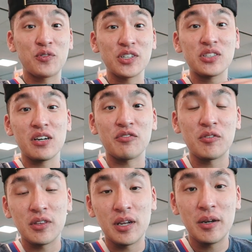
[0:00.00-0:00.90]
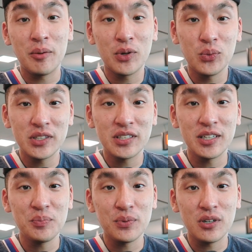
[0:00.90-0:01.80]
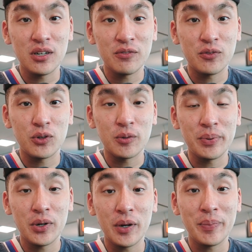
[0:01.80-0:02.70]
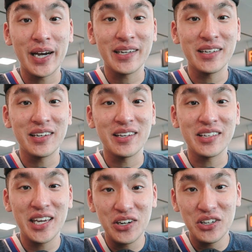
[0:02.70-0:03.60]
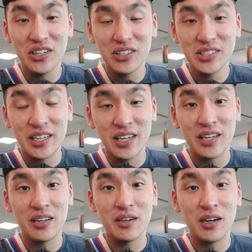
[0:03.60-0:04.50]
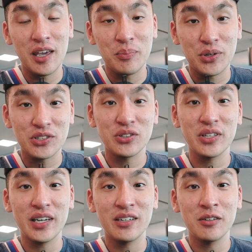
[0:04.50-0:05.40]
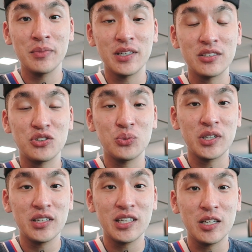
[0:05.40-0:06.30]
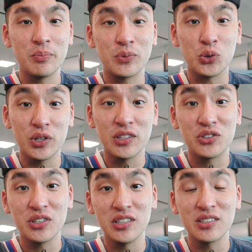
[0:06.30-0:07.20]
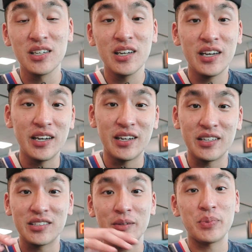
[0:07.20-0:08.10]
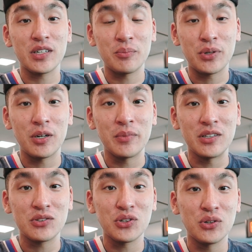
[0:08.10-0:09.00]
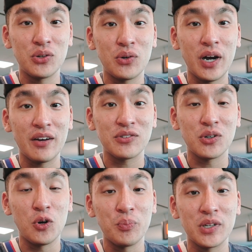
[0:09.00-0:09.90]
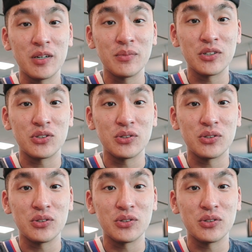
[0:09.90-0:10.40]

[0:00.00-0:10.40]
First off, the #1 tip for packing in carry-ons and a personal item is you want to keep toiletries in a separate compartment so you don't have to open up your